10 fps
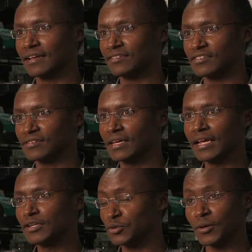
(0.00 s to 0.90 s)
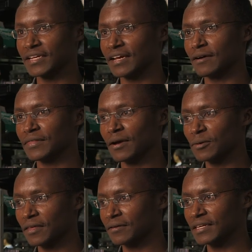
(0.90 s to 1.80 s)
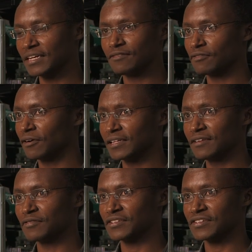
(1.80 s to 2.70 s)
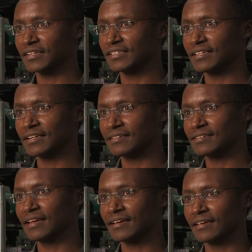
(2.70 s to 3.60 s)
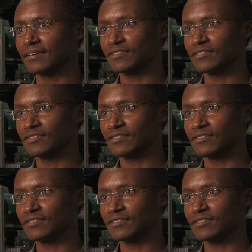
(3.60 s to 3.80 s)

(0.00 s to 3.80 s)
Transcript: just doing it out there without the need for all the infrastructure that's lacking